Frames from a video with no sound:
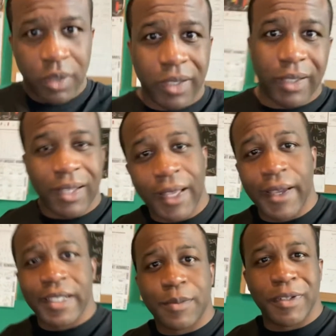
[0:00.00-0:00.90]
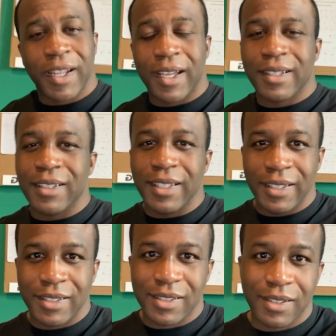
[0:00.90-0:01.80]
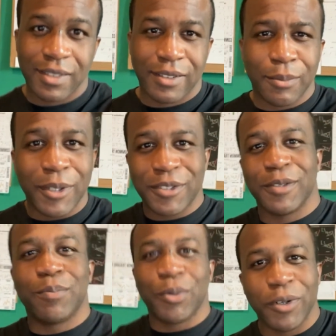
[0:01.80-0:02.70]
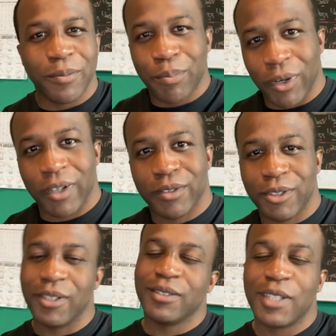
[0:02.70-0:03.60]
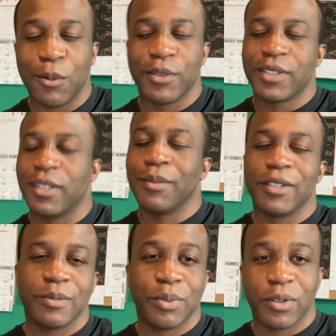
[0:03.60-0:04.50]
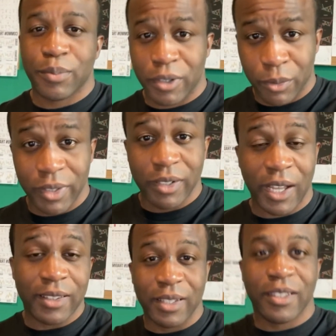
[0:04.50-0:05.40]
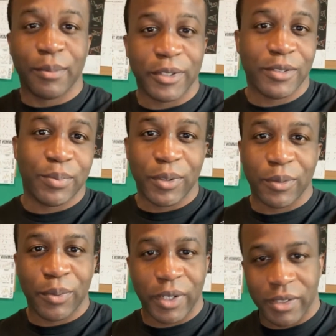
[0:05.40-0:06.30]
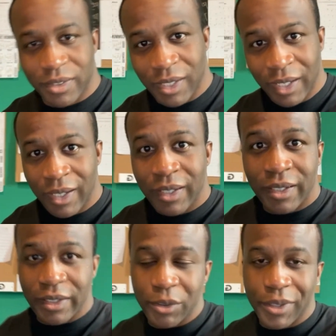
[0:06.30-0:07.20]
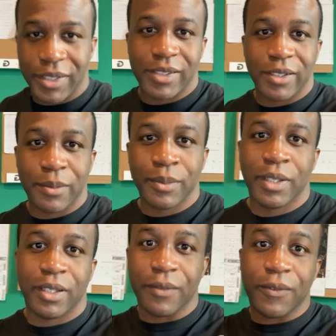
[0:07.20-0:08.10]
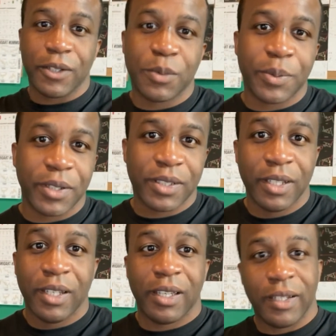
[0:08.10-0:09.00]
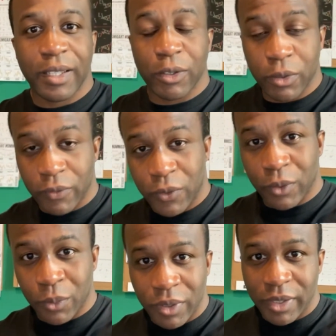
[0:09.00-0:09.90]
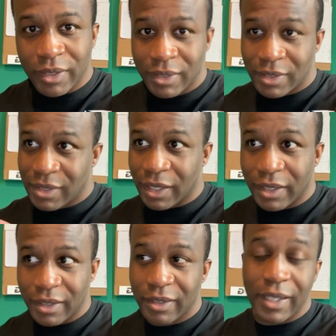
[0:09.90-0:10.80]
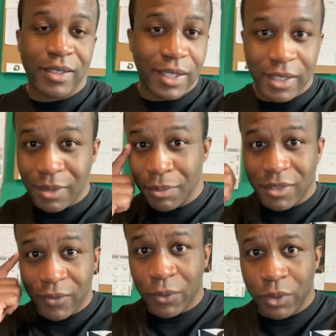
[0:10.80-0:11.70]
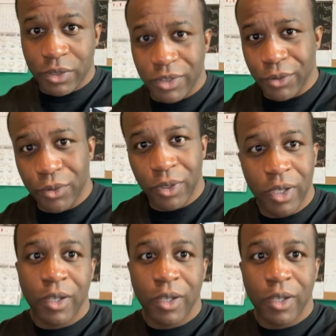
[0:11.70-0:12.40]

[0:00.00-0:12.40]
And last but not least, the most important part. Well, I won't say the most important part. Really, I think the most important part is getting your ass up in the first place and then going for a run. Second, that takes mental fortitude.